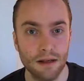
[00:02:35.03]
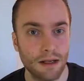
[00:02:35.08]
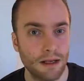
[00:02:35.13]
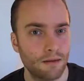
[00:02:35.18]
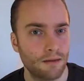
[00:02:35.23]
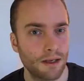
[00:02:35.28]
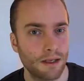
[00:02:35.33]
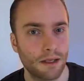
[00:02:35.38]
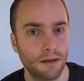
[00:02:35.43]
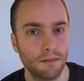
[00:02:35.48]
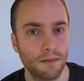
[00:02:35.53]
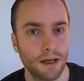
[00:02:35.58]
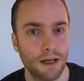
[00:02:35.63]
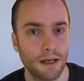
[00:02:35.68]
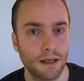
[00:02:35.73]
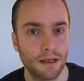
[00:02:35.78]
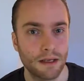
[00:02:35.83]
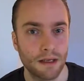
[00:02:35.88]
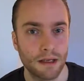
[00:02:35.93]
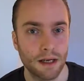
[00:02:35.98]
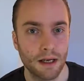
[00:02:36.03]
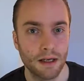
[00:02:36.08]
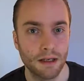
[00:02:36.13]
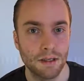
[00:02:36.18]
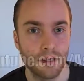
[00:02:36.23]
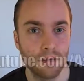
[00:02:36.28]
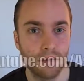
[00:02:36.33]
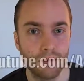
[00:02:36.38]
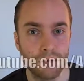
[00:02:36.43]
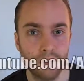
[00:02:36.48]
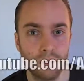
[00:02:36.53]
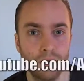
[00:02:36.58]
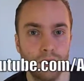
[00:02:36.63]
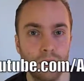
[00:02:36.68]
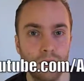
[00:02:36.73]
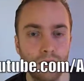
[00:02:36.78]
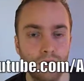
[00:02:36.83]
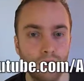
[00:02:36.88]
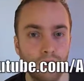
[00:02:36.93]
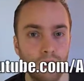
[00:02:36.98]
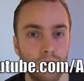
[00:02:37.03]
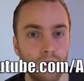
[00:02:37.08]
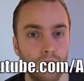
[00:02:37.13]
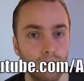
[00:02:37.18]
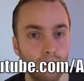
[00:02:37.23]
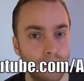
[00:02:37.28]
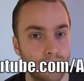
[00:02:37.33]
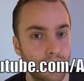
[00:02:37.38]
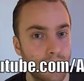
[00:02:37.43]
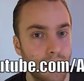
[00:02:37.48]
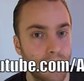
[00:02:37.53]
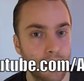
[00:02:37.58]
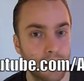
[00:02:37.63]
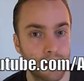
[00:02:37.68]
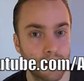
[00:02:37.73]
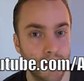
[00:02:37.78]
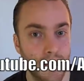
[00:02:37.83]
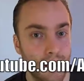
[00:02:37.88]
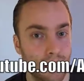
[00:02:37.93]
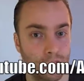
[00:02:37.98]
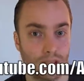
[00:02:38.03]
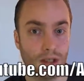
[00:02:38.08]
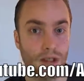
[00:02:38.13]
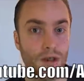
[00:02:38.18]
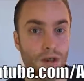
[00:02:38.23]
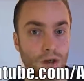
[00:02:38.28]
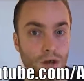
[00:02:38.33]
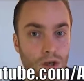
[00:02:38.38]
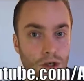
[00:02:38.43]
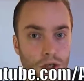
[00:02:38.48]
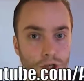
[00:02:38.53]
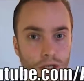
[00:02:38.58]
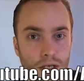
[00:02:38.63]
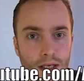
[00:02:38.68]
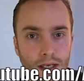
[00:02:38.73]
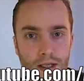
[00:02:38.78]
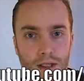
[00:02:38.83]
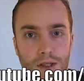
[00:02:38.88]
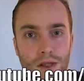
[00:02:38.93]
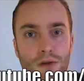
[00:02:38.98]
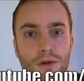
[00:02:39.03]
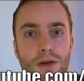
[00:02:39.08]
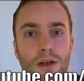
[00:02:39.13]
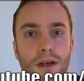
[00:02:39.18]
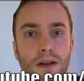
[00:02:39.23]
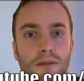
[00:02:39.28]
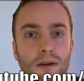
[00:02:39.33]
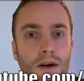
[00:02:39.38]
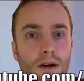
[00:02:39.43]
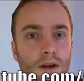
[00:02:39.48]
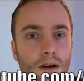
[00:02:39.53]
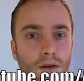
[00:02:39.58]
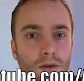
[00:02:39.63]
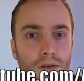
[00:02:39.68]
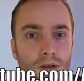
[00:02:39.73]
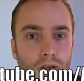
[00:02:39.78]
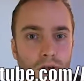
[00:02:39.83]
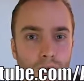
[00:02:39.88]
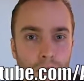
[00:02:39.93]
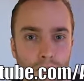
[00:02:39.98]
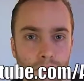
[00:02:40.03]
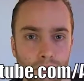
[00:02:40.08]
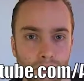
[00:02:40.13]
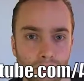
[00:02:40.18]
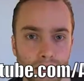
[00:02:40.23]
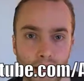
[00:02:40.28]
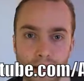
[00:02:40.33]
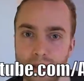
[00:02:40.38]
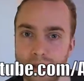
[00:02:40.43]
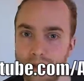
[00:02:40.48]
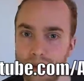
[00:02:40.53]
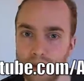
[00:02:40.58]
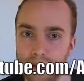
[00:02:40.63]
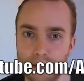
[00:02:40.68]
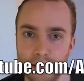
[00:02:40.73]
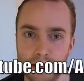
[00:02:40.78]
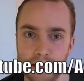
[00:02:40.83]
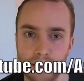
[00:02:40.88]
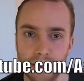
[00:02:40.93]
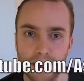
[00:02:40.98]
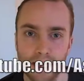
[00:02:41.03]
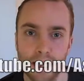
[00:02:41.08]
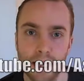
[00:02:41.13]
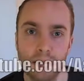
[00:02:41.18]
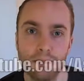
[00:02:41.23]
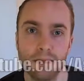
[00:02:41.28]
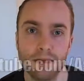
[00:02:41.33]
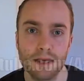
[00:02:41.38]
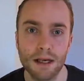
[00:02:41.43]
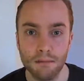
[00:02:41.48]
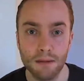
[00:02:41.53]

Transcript: I recommend youtube.com/AskJoshi. He's usually very on top of casting these games.